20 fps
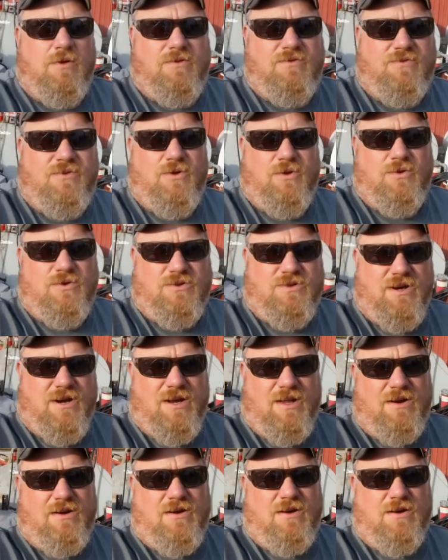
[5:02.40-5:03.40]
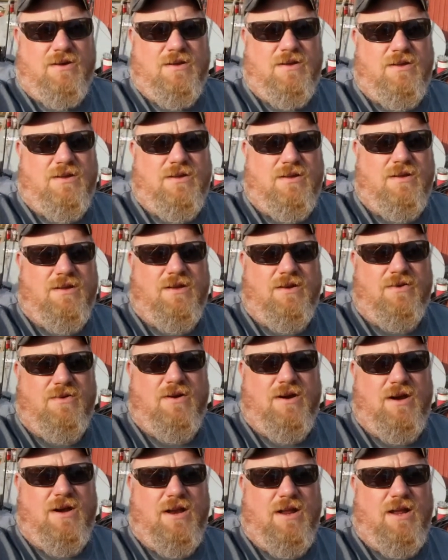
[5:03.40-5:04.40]
fuel in the trailer, getting
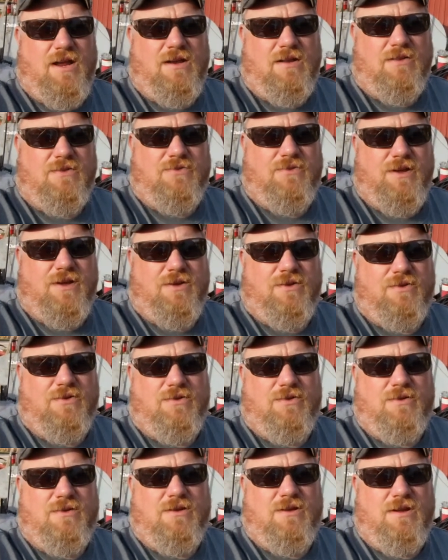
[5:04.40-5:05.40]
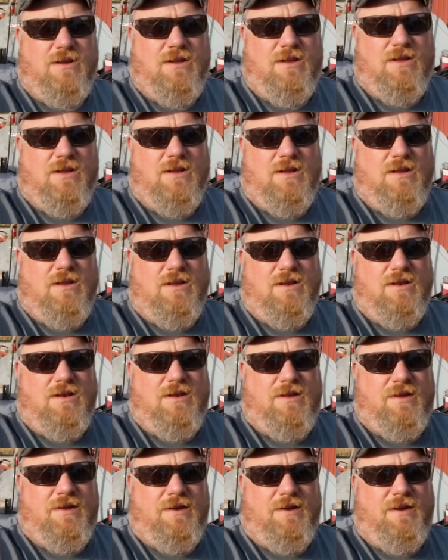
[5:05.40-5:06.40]
ready to head to the field.
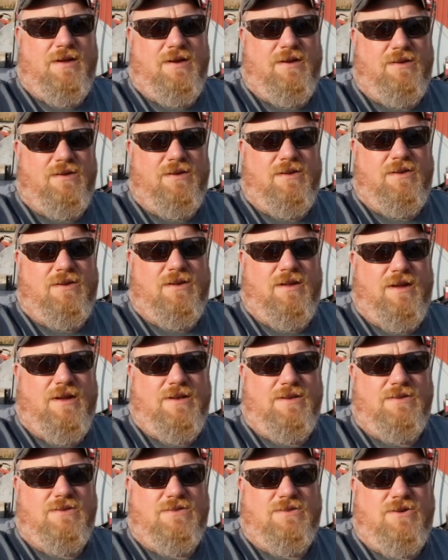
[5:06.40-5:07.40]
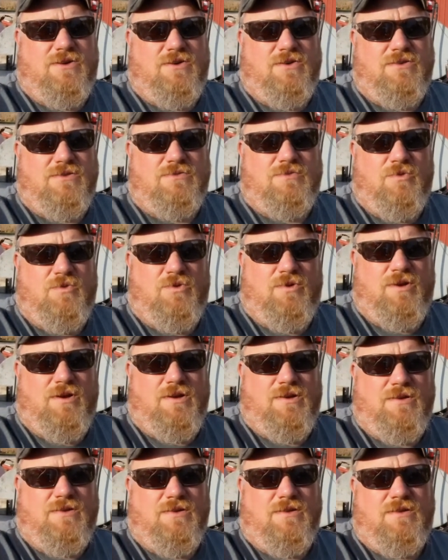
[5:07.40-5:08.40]
Getting a little late to start this morning.
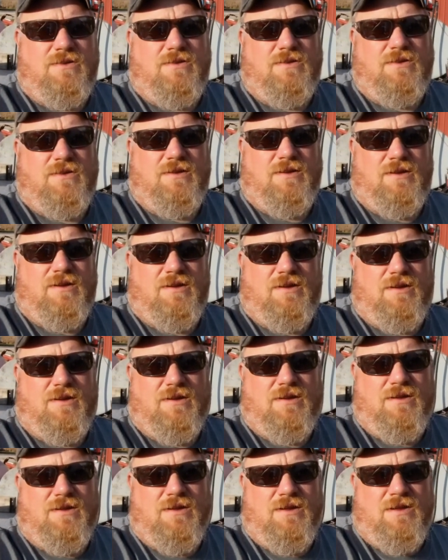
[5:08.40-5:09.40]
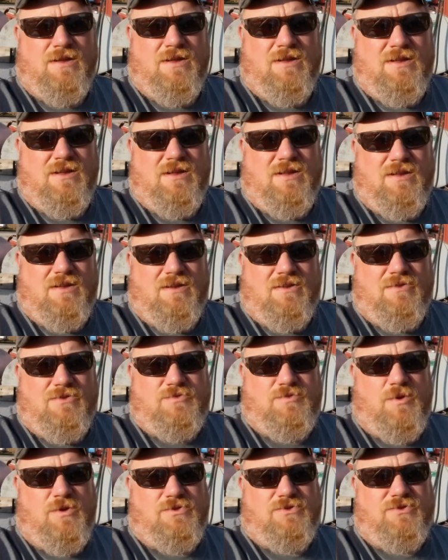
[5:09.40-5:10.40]
It's
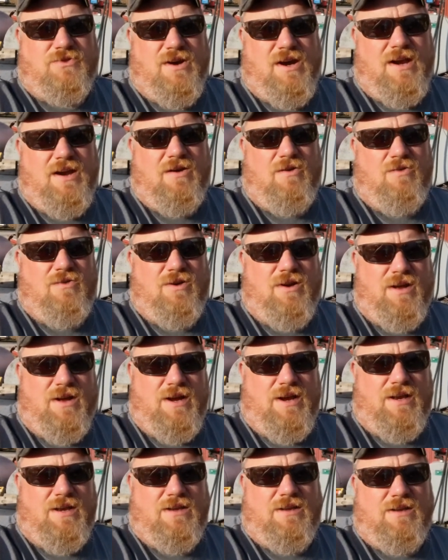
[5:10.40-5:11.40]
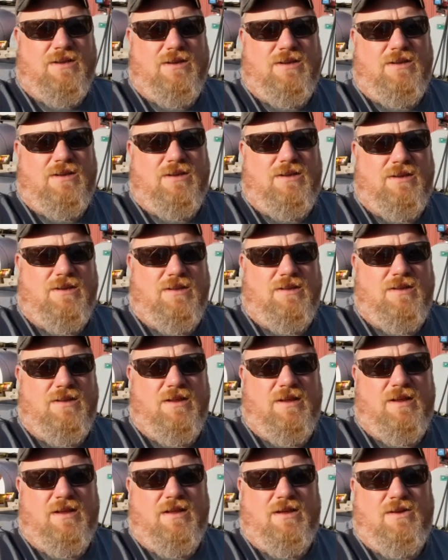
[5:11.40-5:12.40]
supposed to rain overnight. I
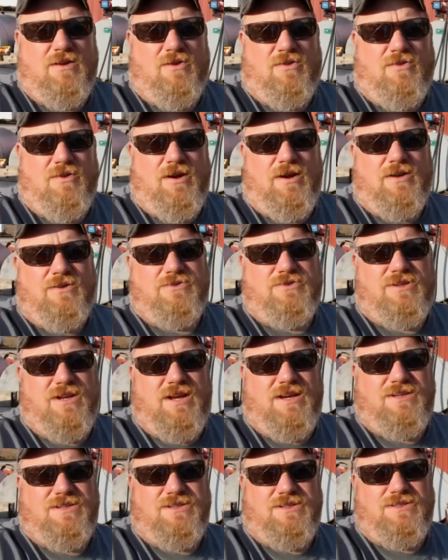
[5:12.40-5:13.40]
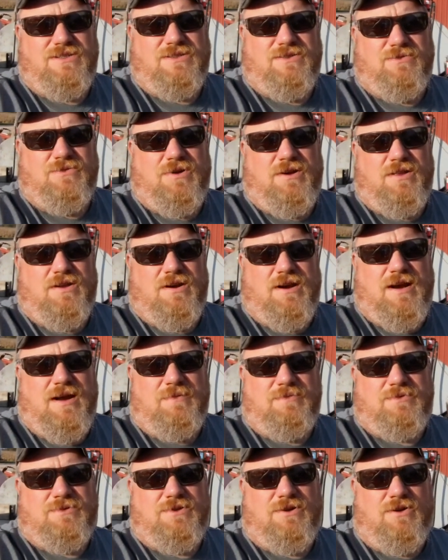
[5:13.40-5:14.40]
think all the radio stations and the weather
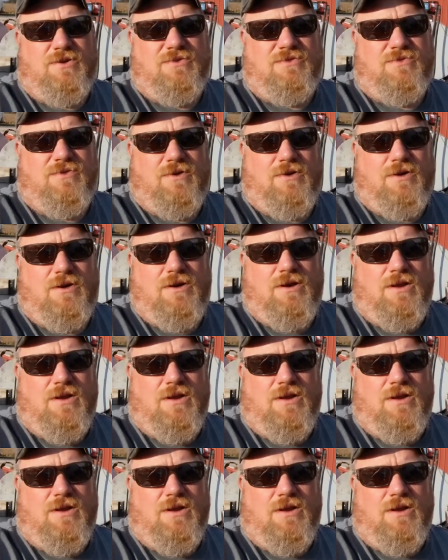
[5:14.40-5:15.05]
apps called for